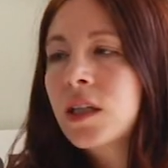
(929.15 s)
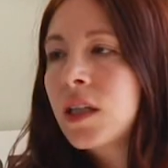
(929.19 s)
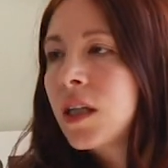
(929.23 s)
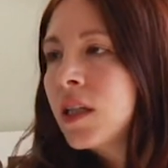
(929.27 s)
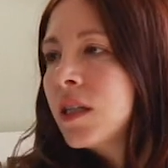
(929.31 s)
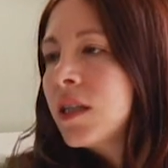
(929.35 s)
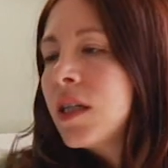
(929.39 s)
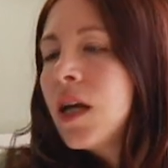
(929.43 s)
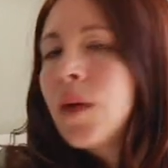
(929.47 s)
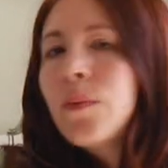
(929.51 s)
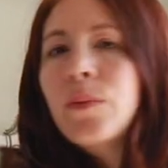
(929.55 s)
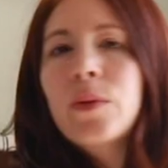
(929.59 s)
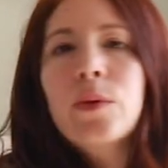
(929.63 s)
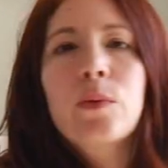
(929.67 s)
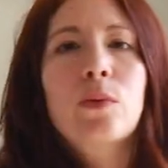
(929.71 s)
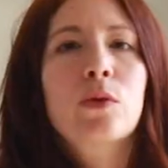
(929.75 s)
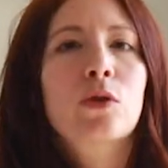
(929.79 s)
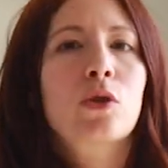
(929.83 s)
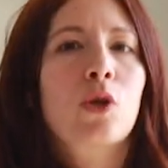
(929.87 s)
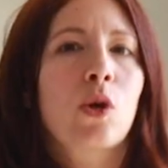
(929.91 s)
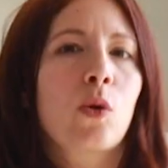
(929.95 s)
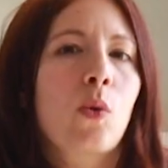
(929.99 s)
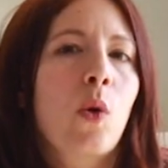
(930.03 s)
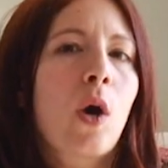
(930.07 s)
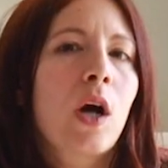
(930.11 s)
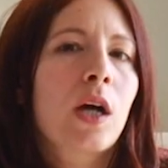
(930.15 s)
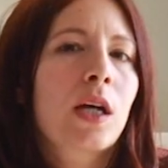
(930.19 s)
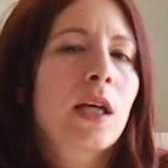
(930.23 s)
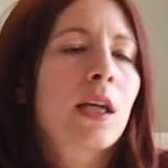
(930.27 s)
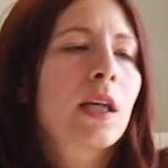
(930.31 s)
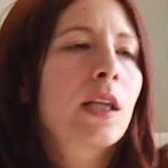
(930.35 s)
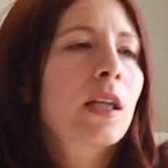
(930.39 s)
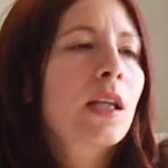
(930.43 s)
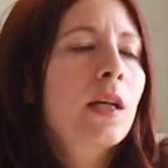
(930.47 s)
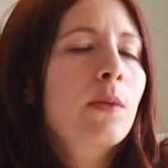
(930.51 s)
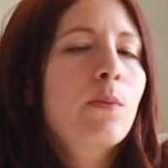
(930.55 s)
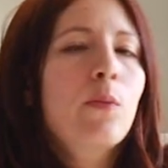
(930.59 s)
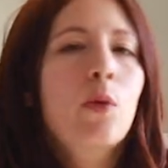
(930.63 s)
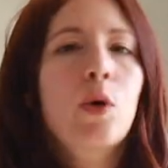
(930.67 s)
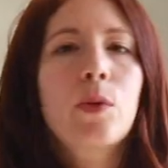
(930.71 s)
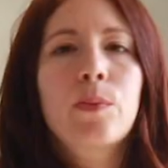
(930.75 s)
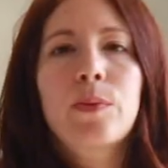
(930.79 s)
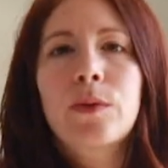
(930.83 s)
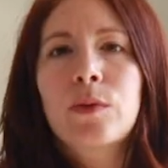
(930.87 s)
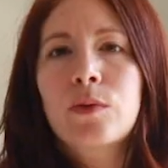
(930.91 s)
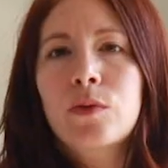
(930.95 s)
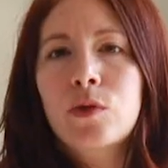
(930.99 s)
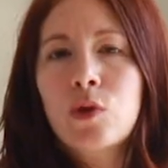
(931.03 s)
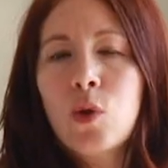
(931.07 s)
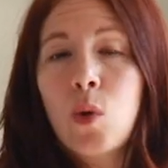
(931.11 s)
and then 10 people start walking, and then more
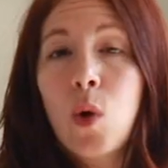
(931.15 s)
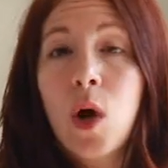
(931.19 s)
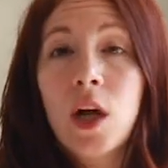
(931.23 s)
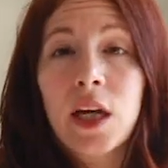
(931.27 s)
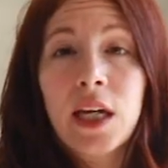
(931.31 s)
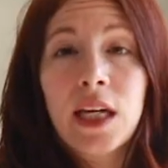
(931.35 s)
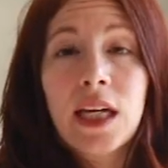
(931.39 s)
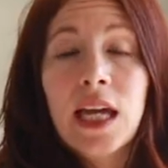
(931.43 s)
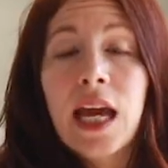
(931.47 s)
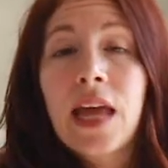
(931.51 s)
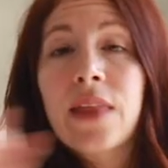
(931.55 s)
people start walking.